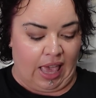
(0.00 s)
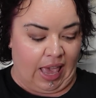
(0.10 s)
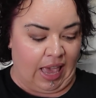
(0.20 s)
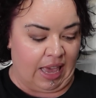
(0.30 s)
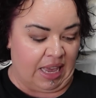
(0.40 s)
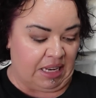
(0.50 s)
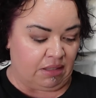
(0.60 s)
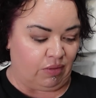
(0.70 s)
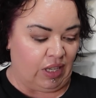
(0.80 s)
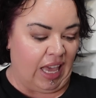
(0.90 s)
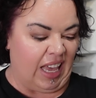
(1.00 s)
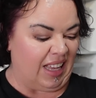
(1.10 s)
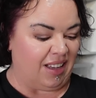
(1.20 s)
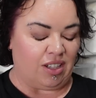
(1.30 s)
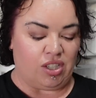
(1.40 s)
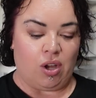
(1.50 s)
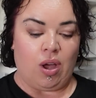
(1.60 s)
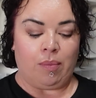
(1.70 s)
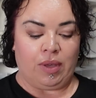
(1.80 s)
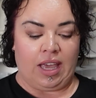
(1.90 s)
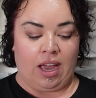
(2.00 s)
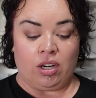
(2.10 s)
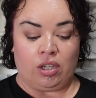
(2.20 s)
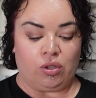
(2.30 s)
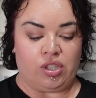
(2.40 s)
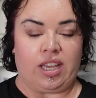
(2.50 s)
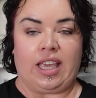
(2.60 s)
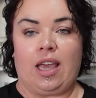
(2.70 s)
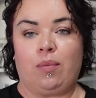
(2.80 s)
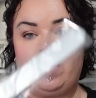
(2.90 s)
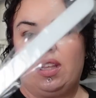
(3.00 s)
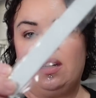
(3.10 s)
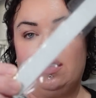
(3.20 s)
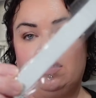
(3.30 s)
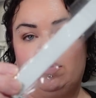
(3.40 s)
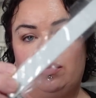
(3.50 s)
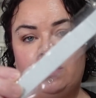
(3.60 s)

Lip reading: And yeah, so and it also came with a little